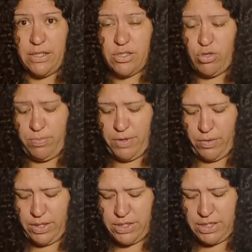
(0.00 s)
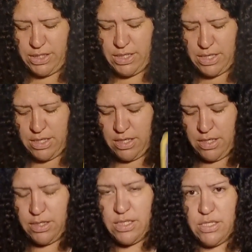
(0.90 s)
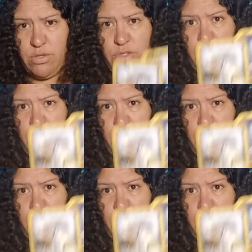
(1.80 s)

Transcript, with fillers: The Scorpio energy. This is also